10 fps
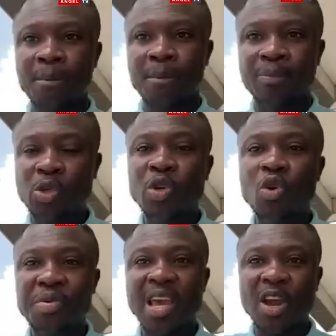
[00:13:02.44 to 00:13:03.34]
Tune you
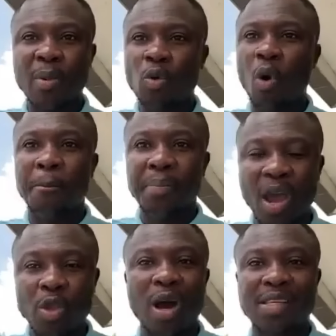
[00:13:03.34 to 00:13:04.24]
be a man on pe
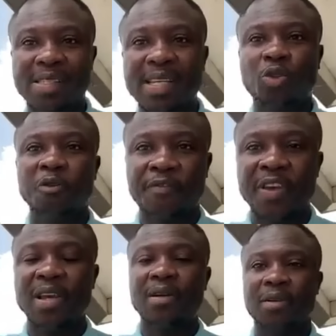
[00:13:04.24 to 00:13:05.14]
why you are set to
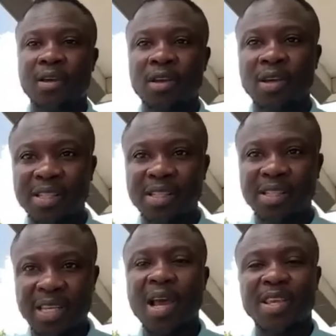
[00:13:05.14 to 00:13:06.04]
fail.
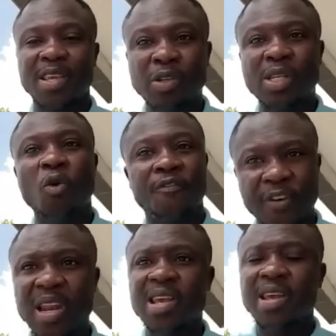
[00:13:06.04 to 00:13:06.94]
Hughton
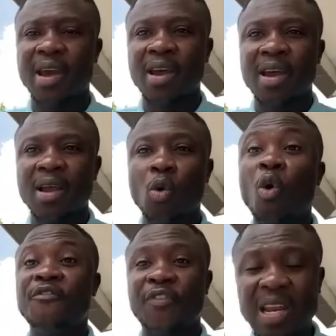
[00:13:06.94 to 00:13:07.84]
Ophelia
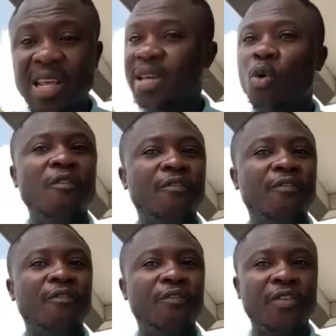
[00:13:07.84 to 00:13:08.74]

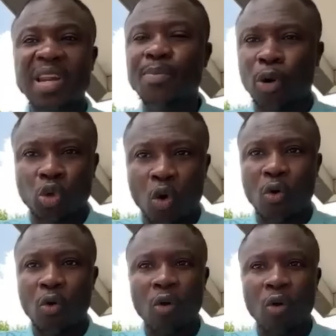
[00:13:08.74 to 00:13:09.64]
Ophelia
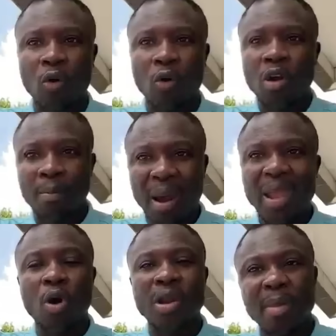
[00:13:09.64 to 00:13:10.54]
Poto by
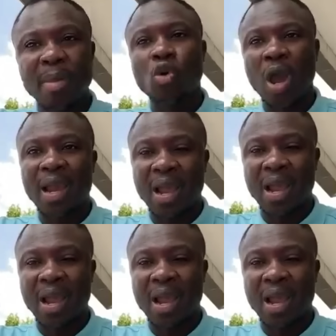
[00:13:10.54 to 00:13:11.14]
your near my bill I